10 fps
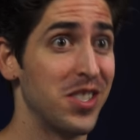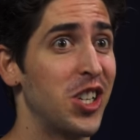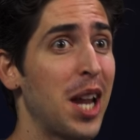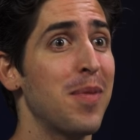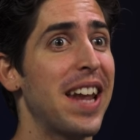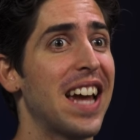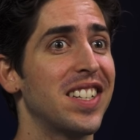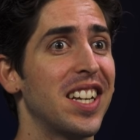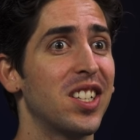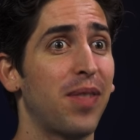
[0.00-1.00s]
Jamie has
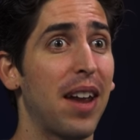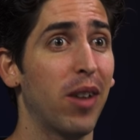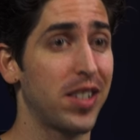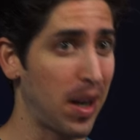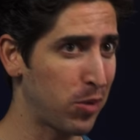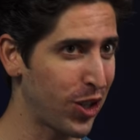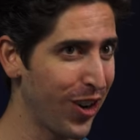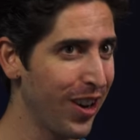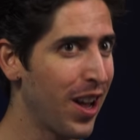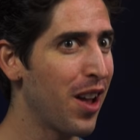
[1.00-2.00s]
his favorites, and I'm
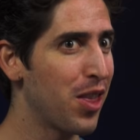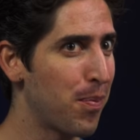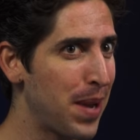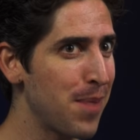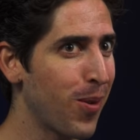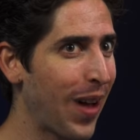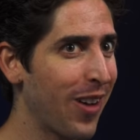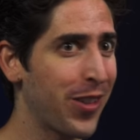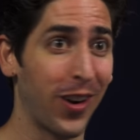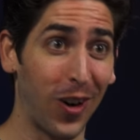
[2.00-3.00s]
sure the people
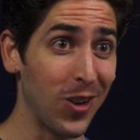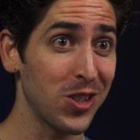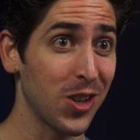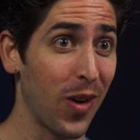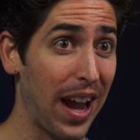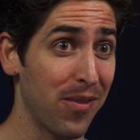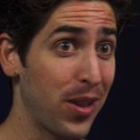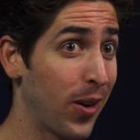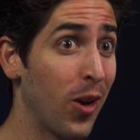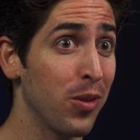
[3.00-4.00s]
out there also have
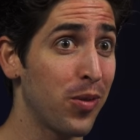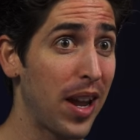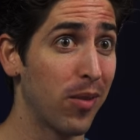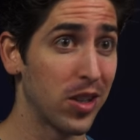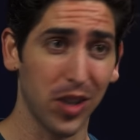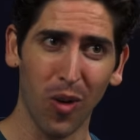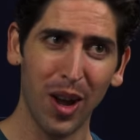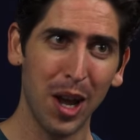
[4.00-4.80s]
their own favorites. So